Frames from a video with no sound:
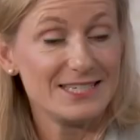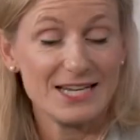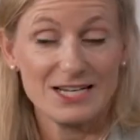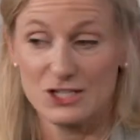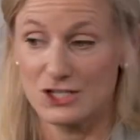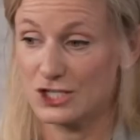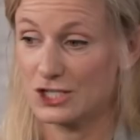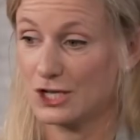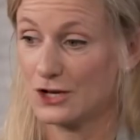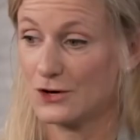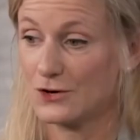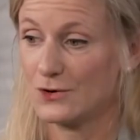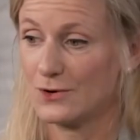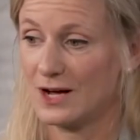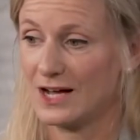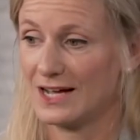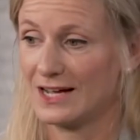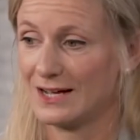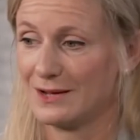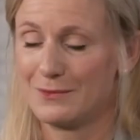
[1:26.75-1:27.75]
So
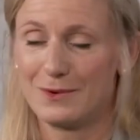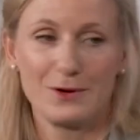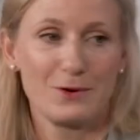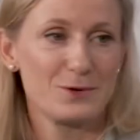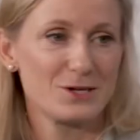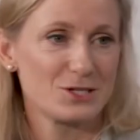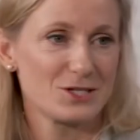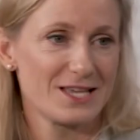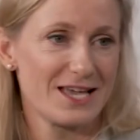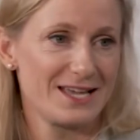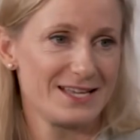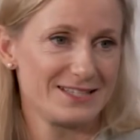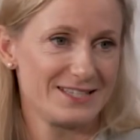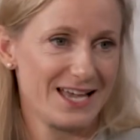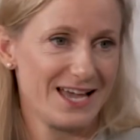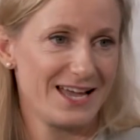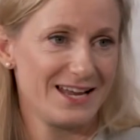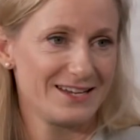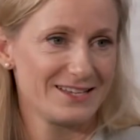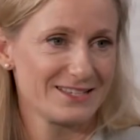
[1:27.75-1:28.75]
uh, we always say
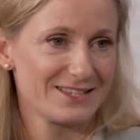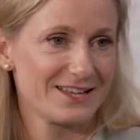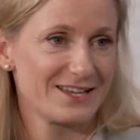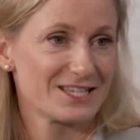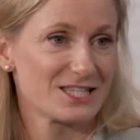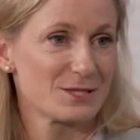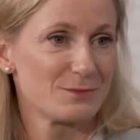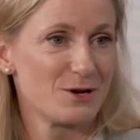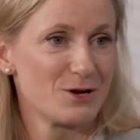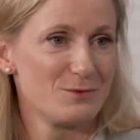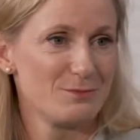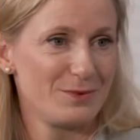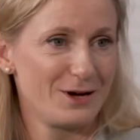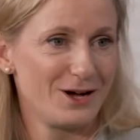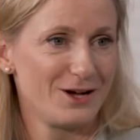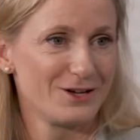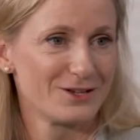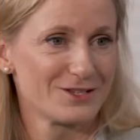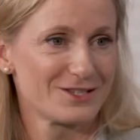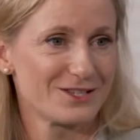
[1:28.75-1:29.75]
ten is like Simone
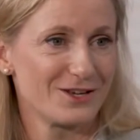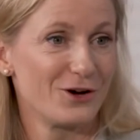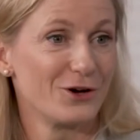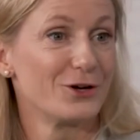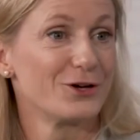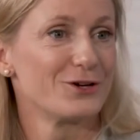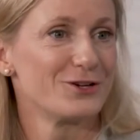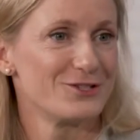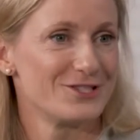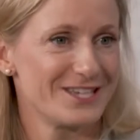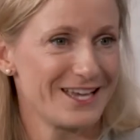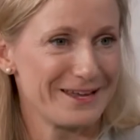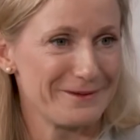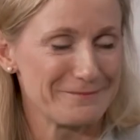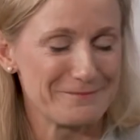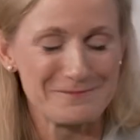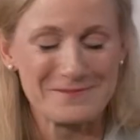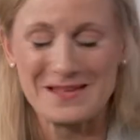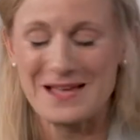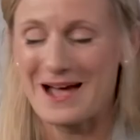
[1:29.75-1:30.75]
Biles on a good day.
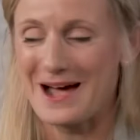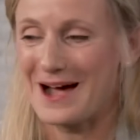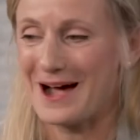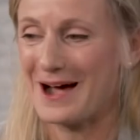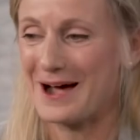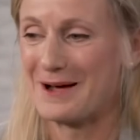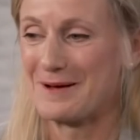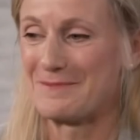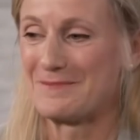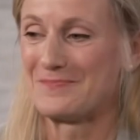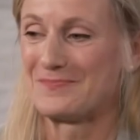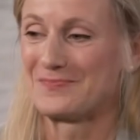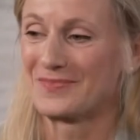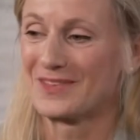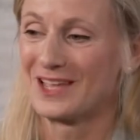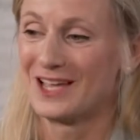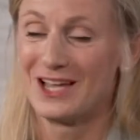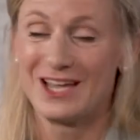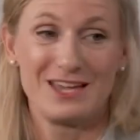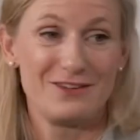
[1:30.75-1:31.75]
Um,
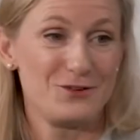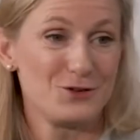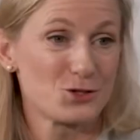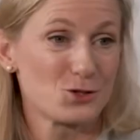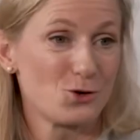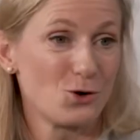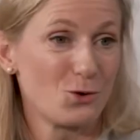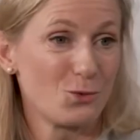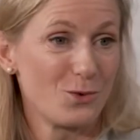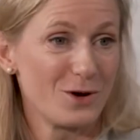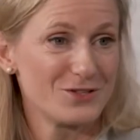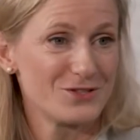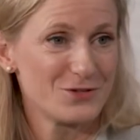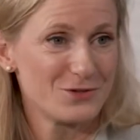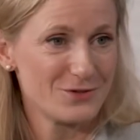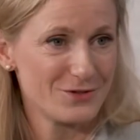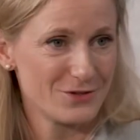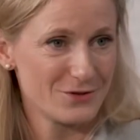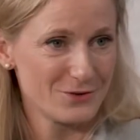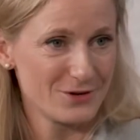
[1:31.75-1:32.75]
if you score one,
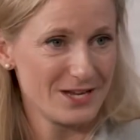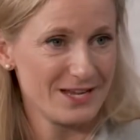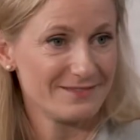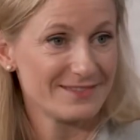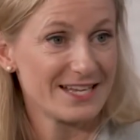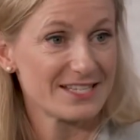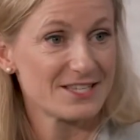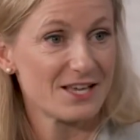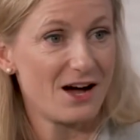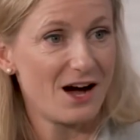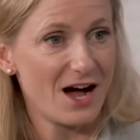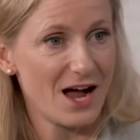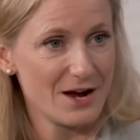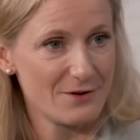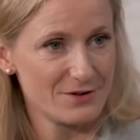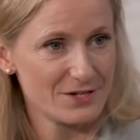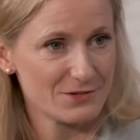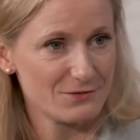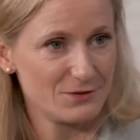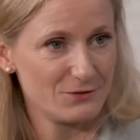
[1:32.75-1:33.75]
two, and three, that's high
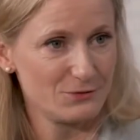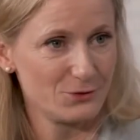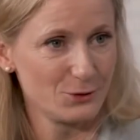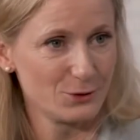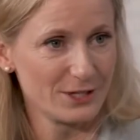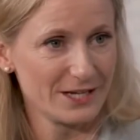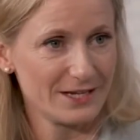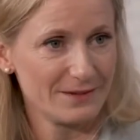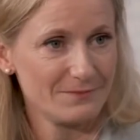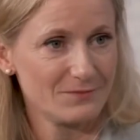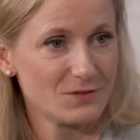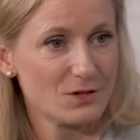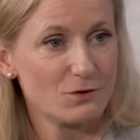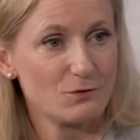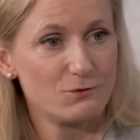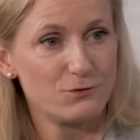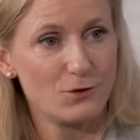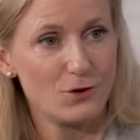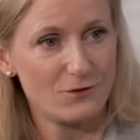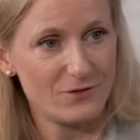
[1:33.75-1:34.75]
risk for falling.
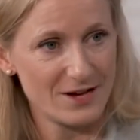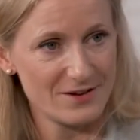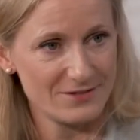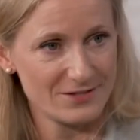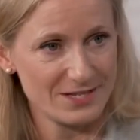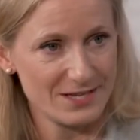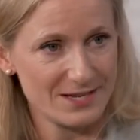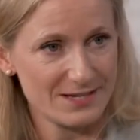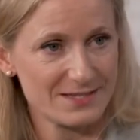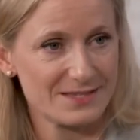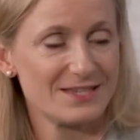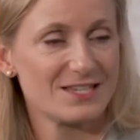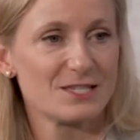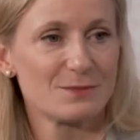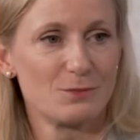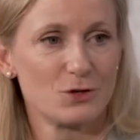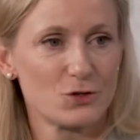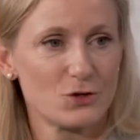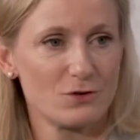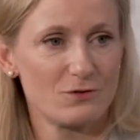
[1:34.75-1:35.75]
Four, five, six is
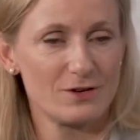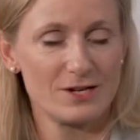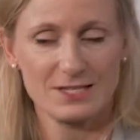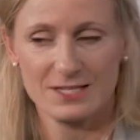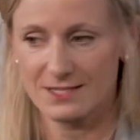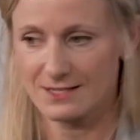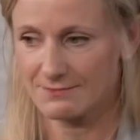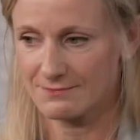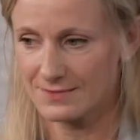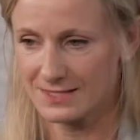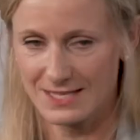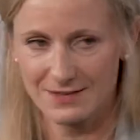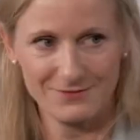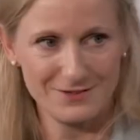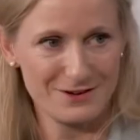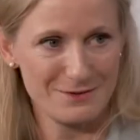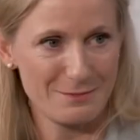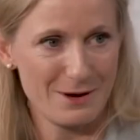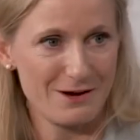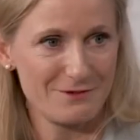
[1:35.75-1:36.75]
moderate risk.
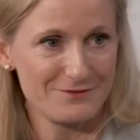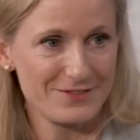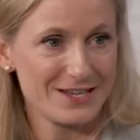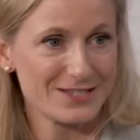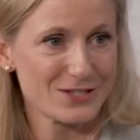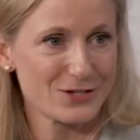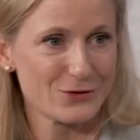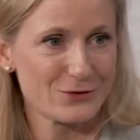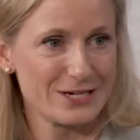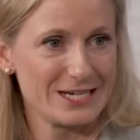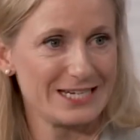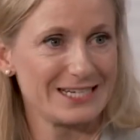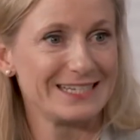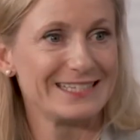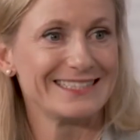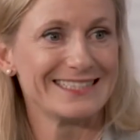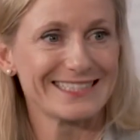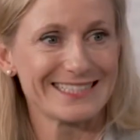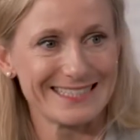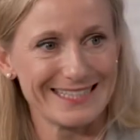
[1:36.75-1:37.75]
Seven above, that's green and
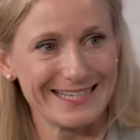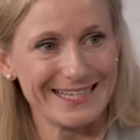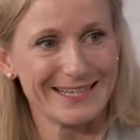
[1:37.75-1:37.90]
in the clear.